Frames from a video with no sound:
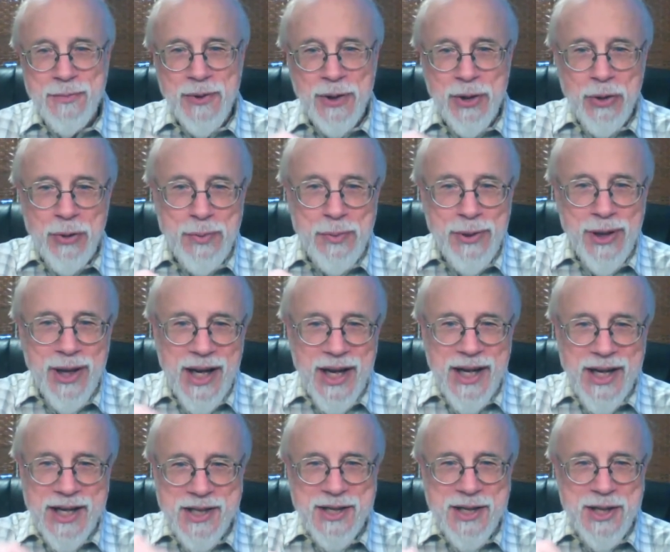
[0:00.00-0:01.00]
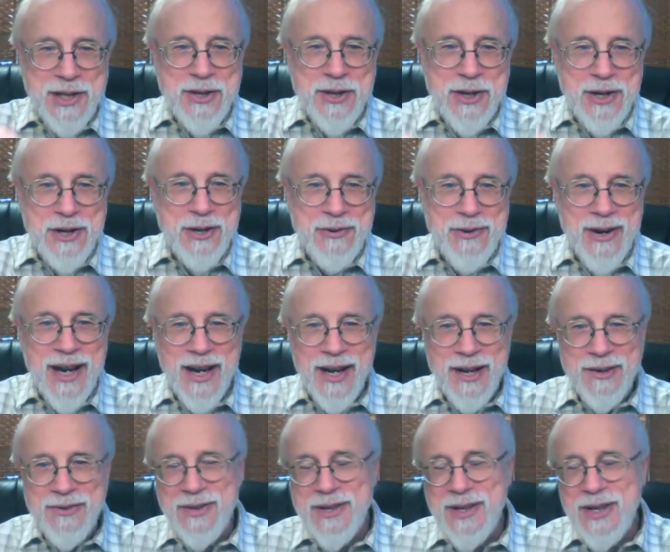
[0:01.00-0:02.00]
little blades that turn
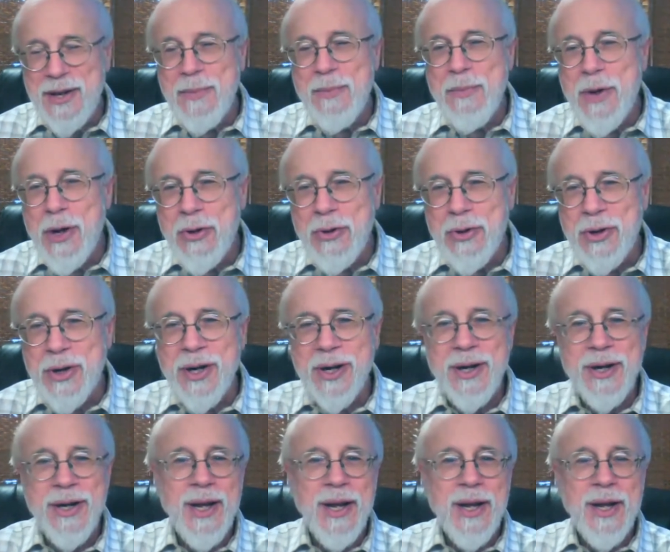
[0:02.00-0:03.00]
around and a motor,